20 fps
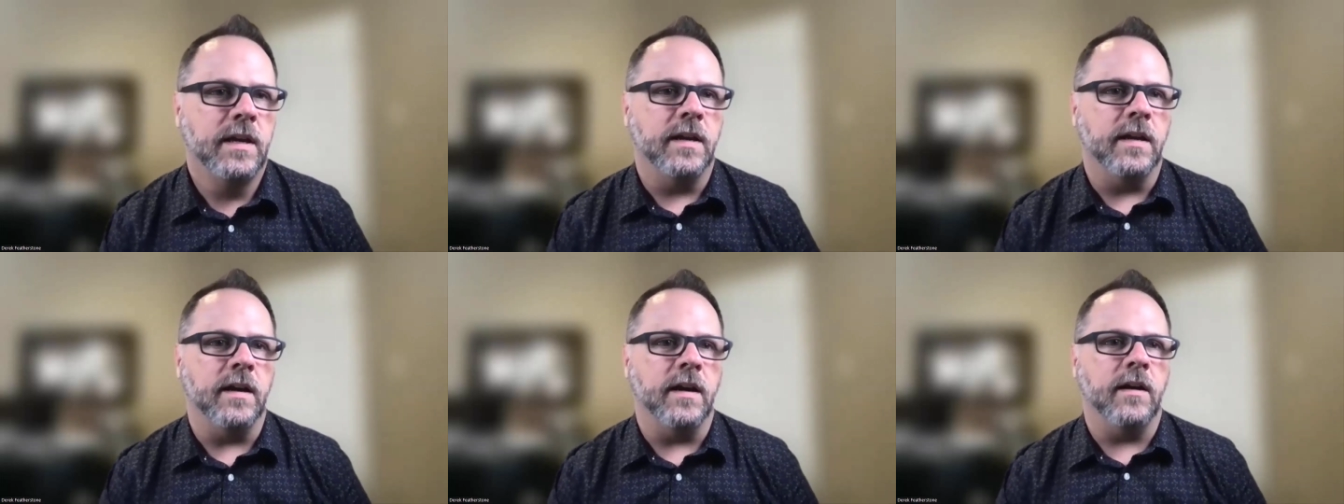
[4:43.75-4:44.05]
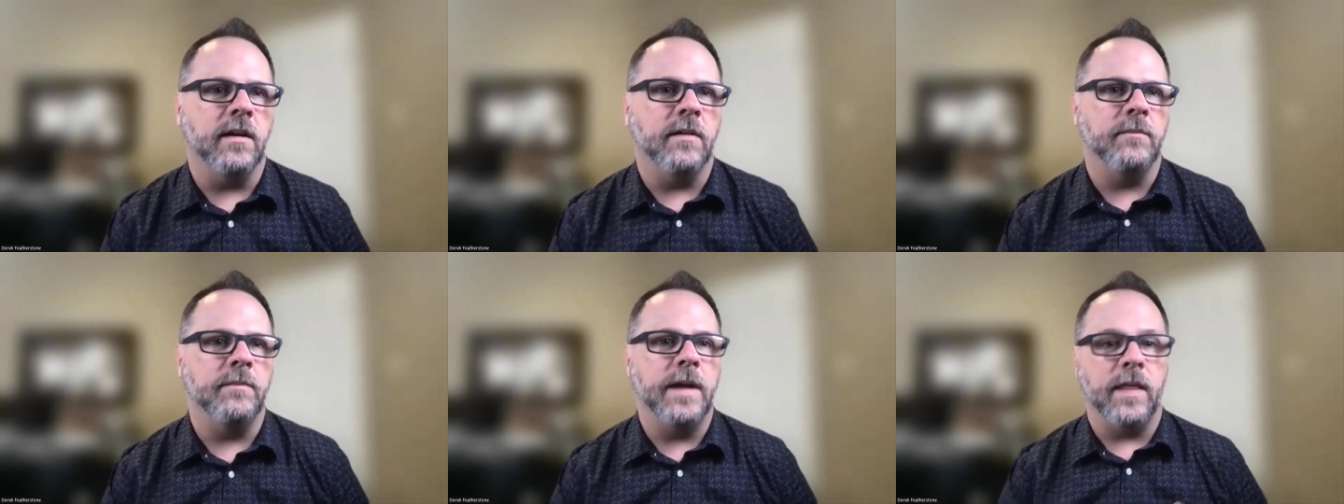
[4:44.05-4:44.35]

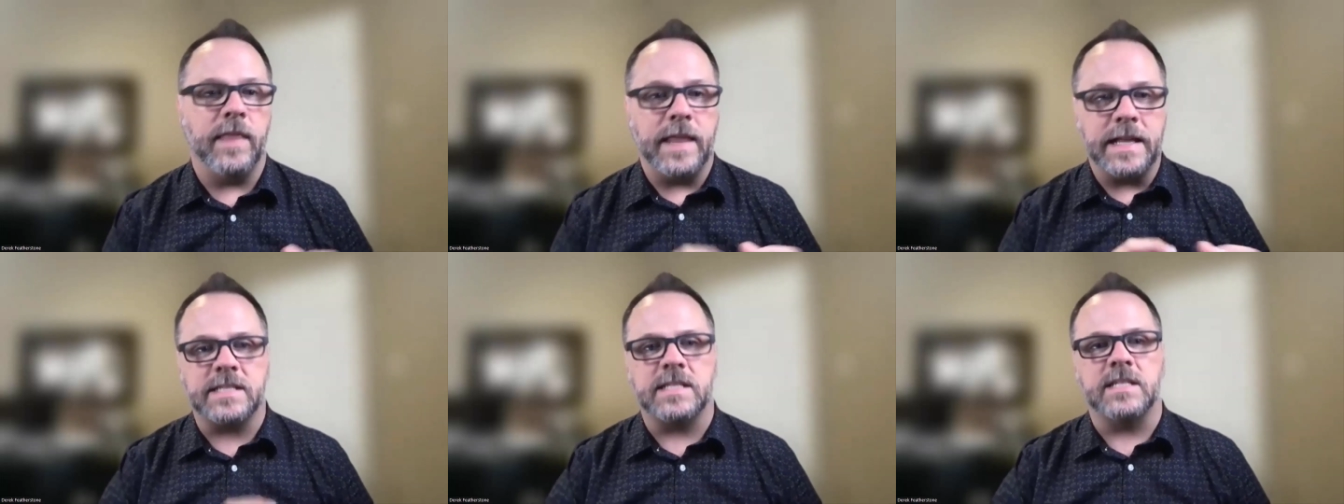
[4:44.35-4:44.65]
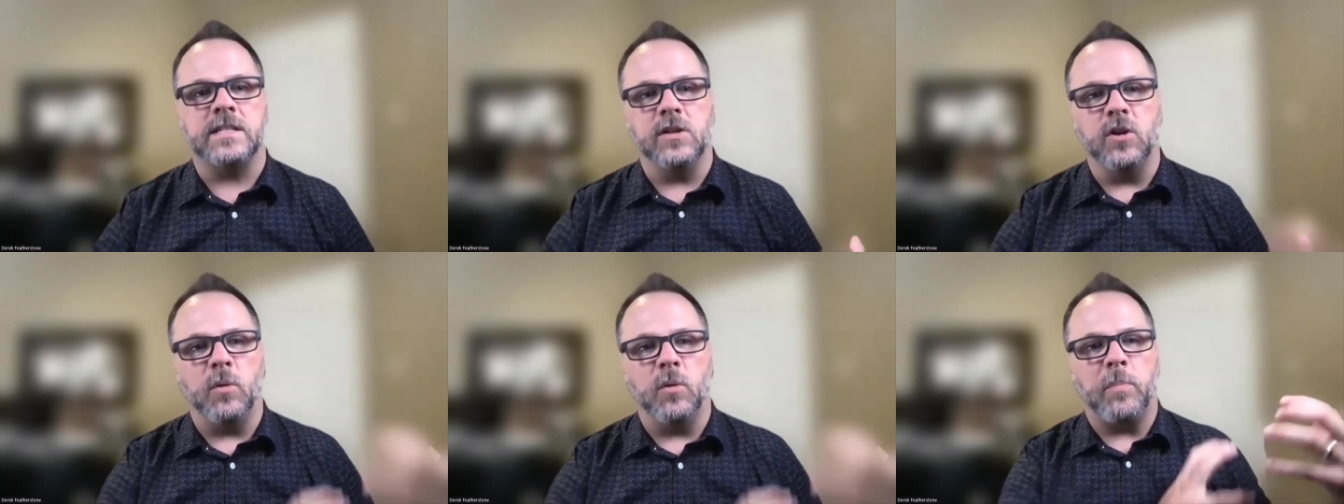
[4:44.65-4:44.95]
Now that's
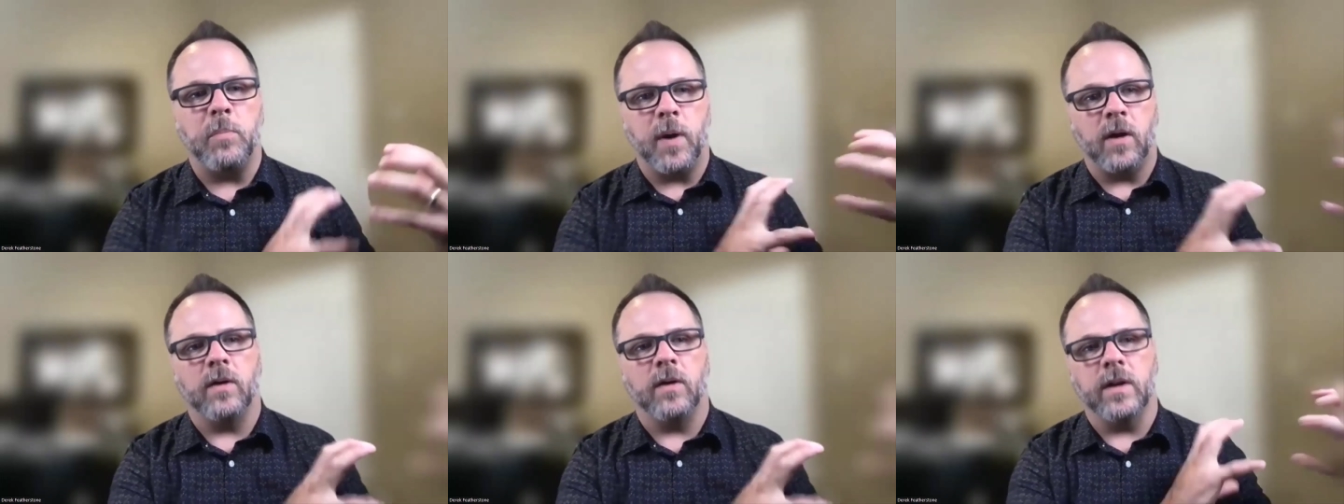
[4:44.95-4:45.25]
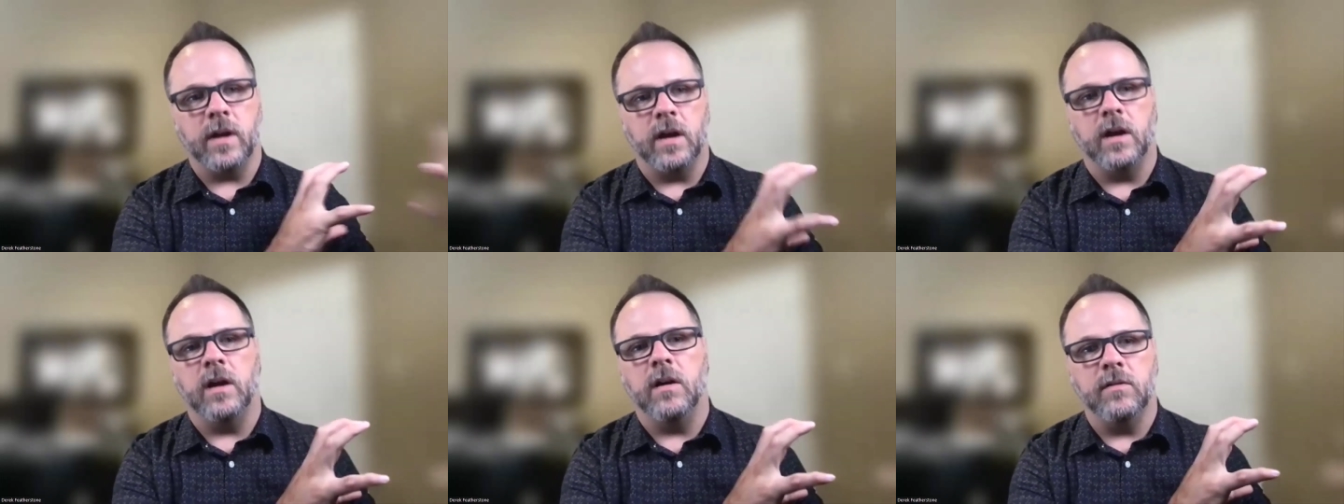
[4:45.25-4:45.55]
still
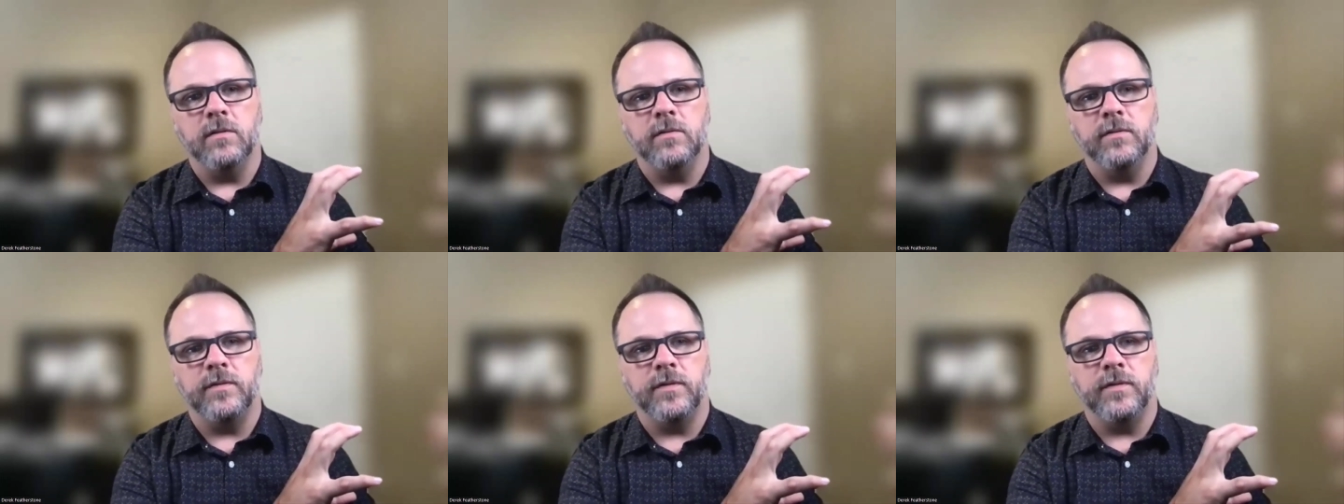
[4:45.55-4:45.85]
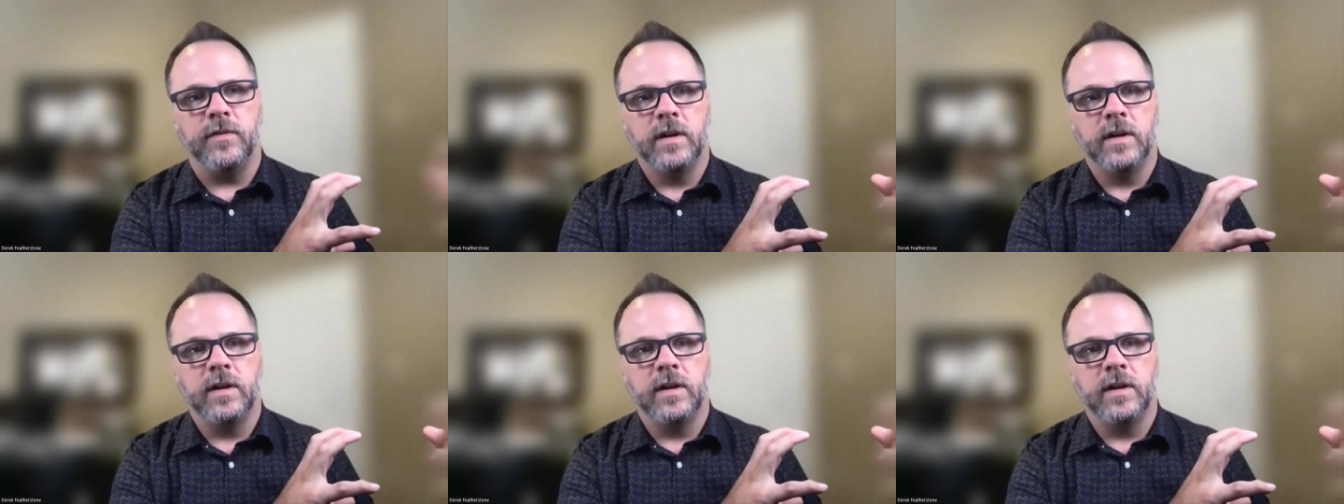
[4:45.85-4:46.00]
part of